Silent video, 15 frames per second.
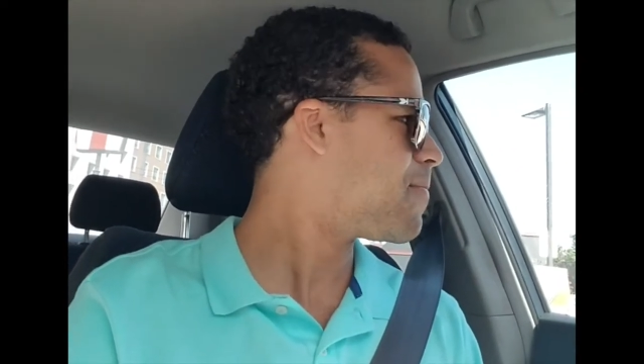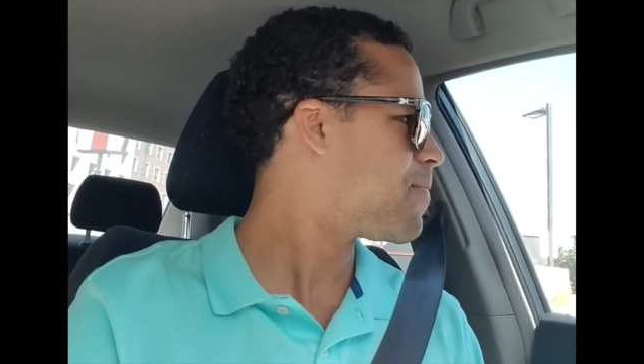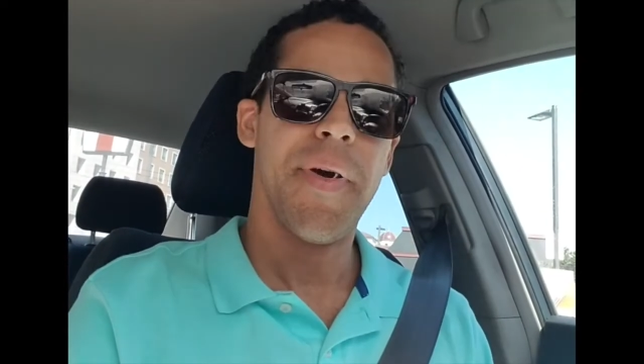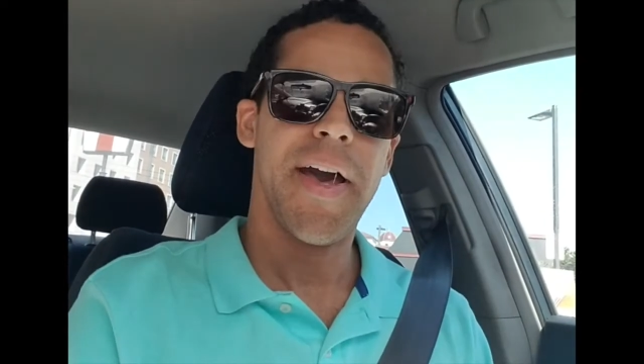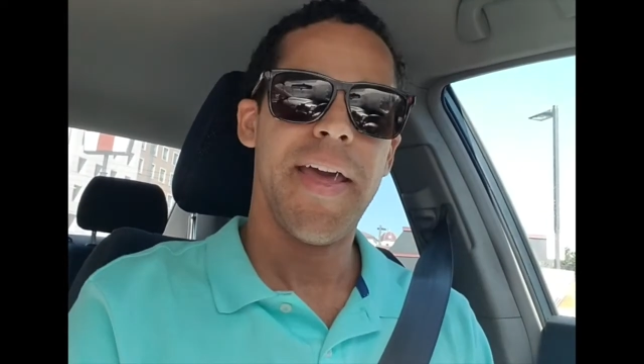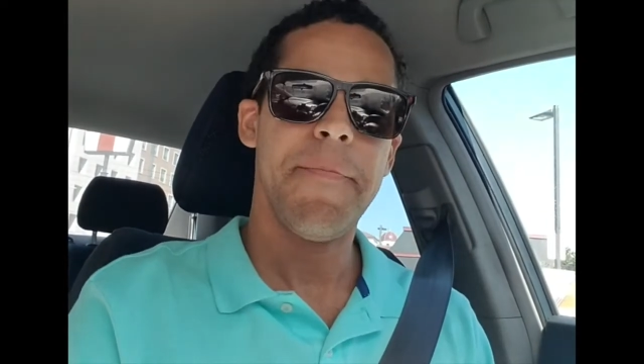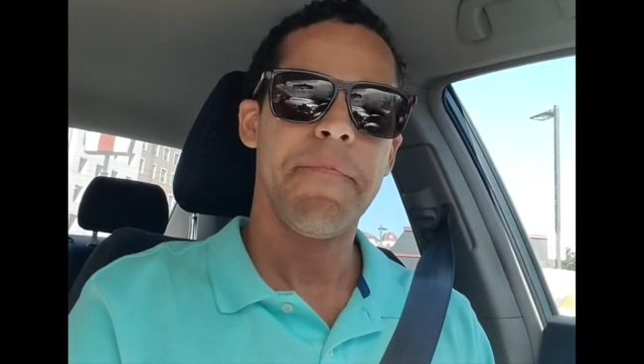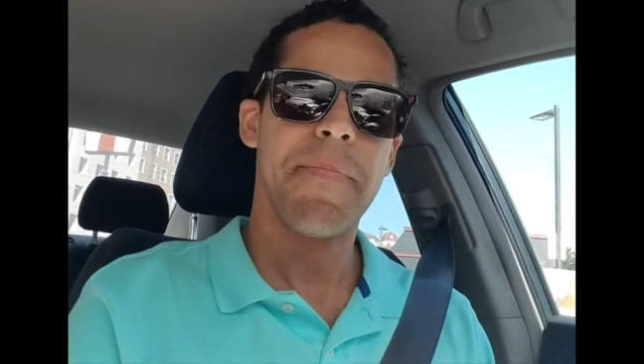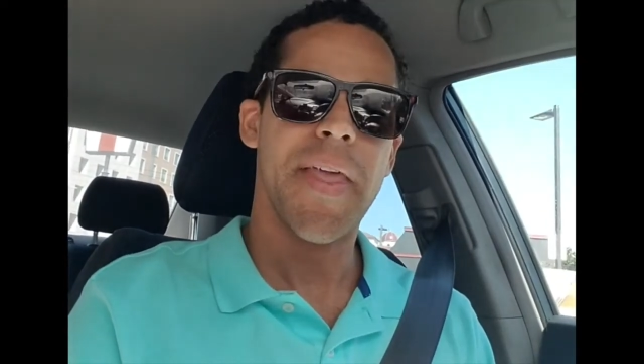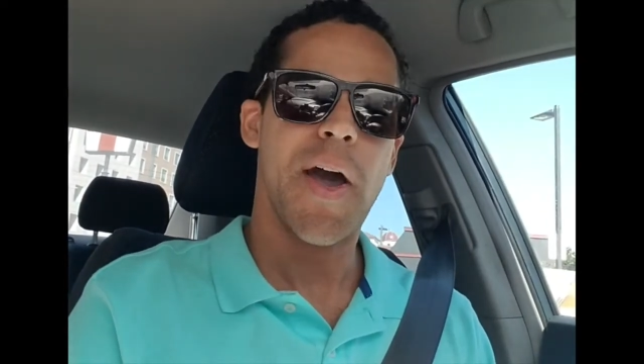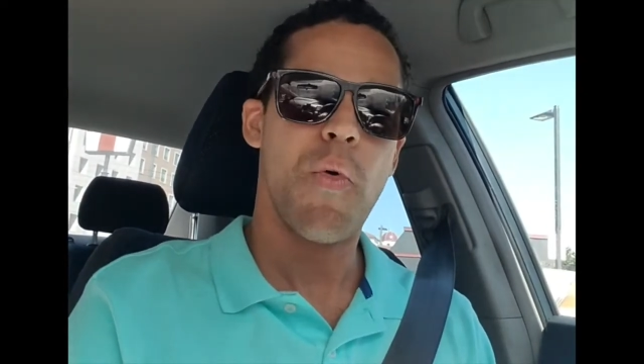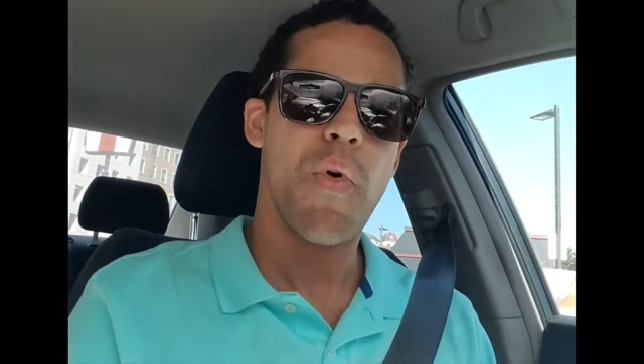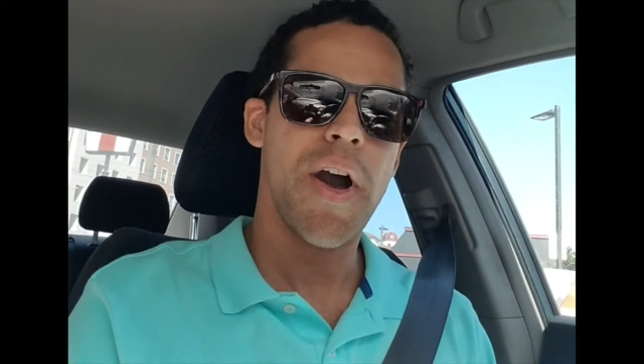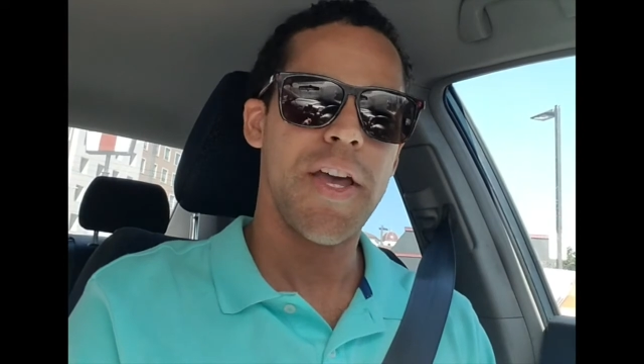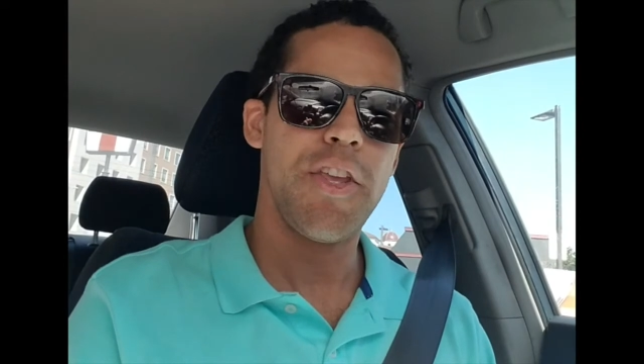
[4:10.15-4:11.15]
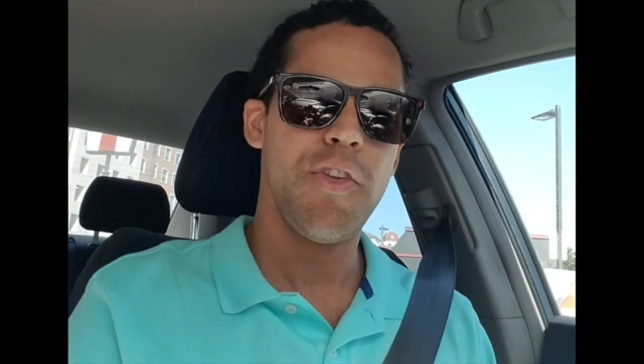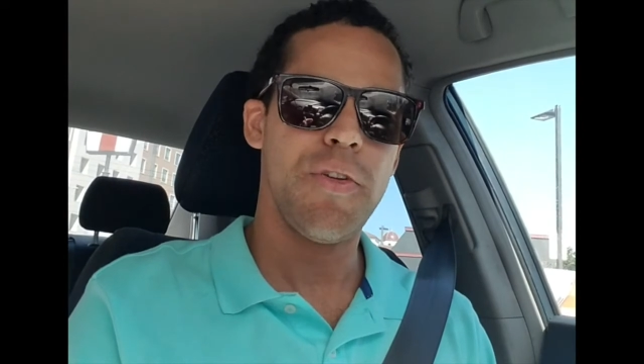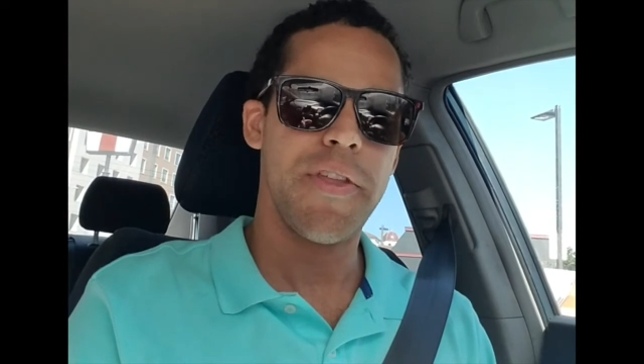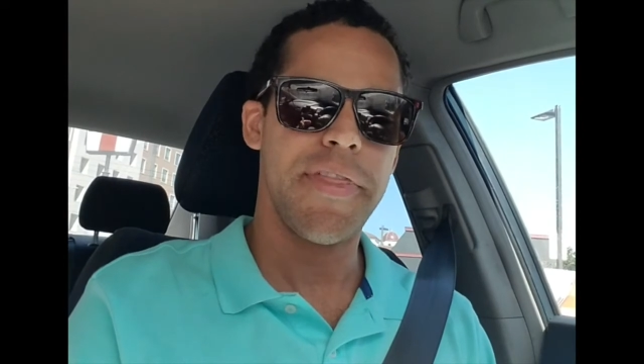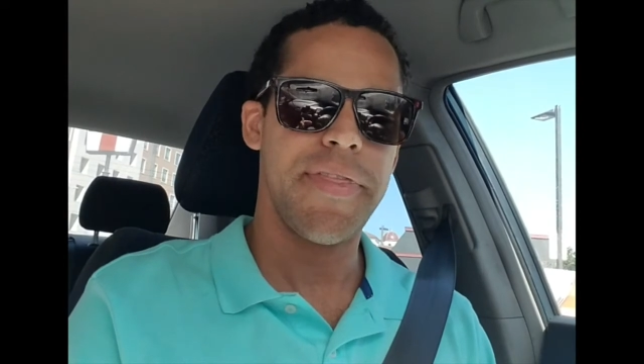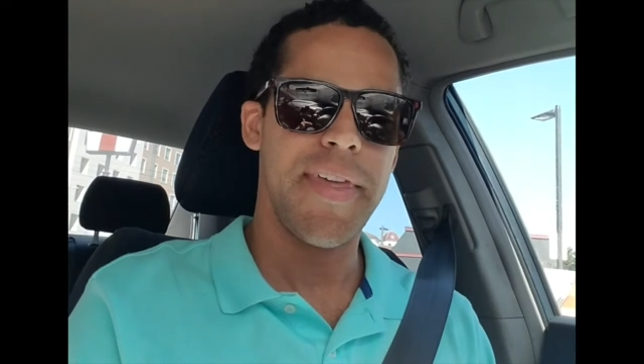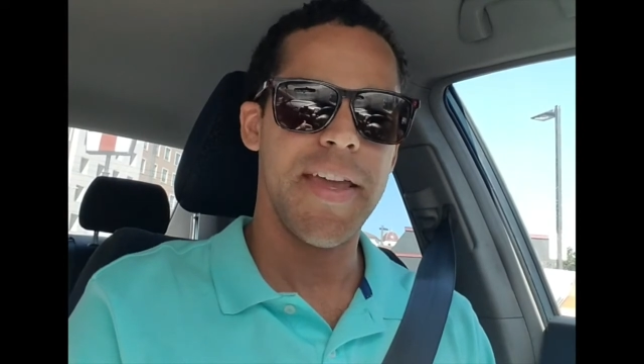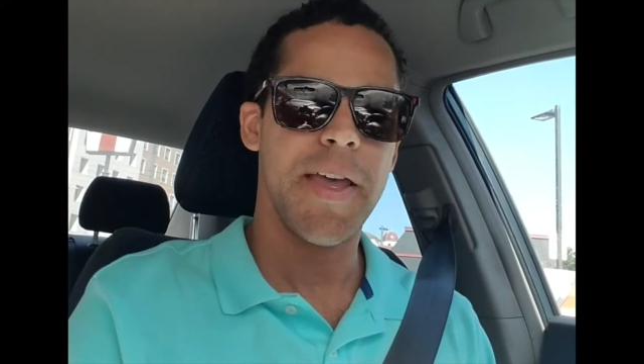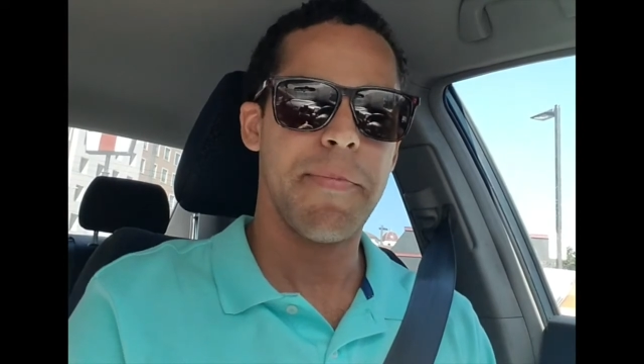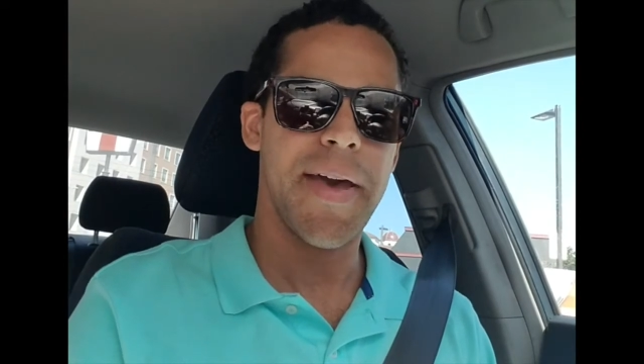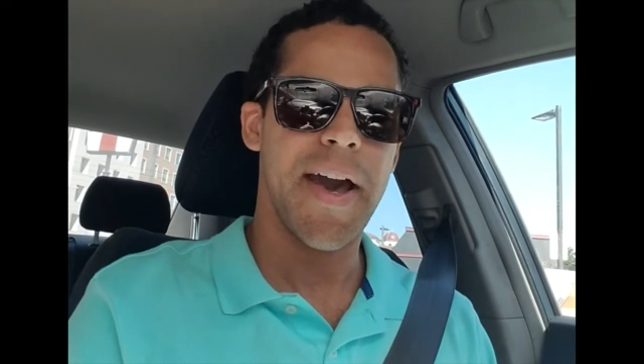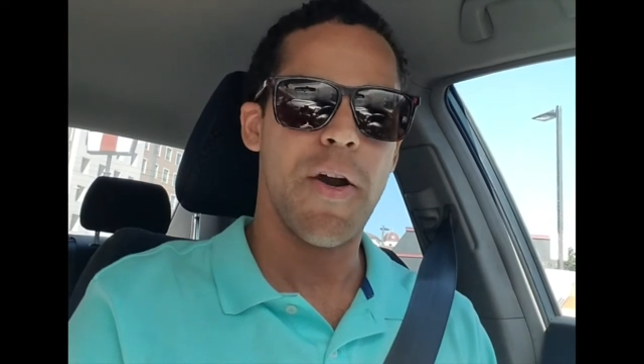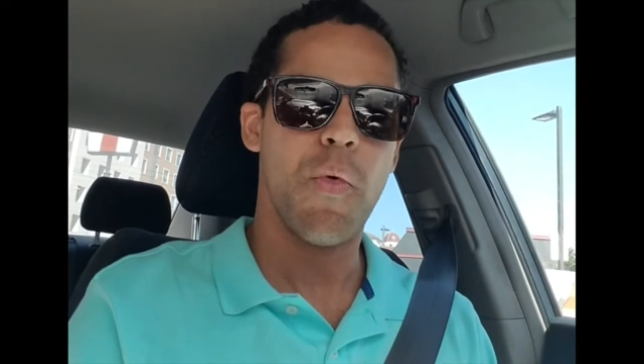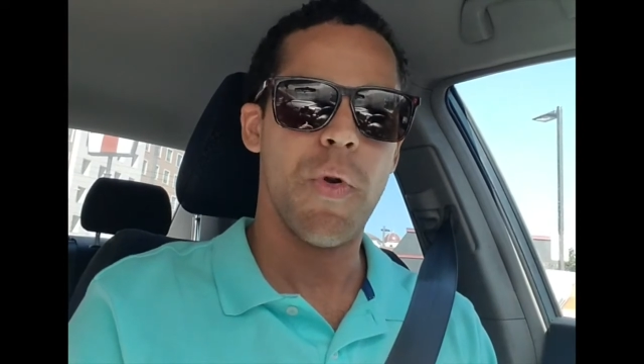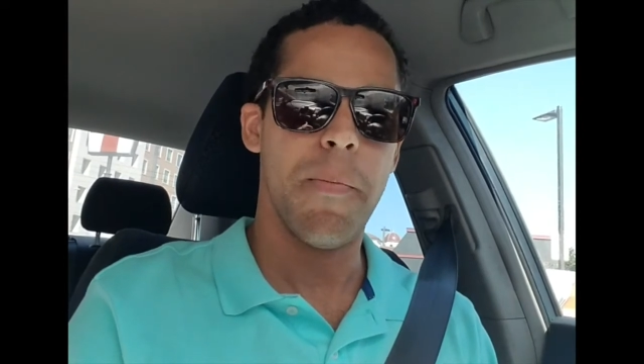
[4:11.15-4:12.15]
but I want you to think
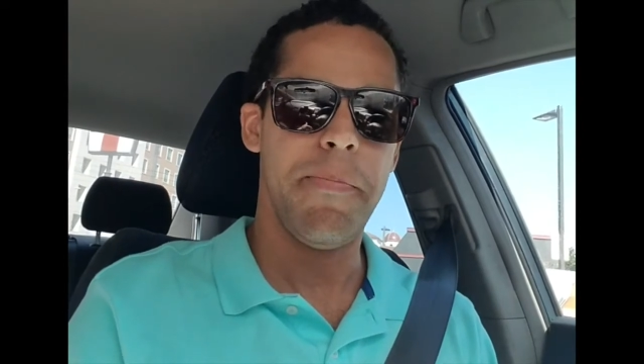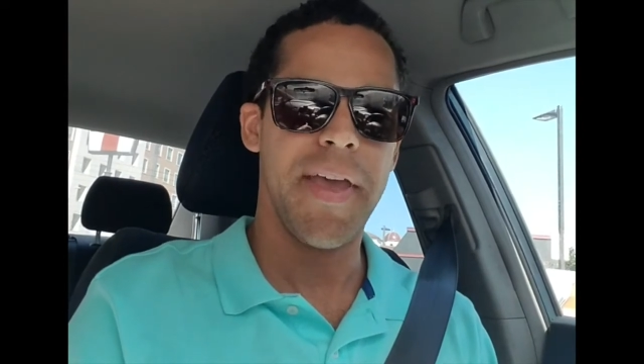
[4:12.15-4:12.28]
about where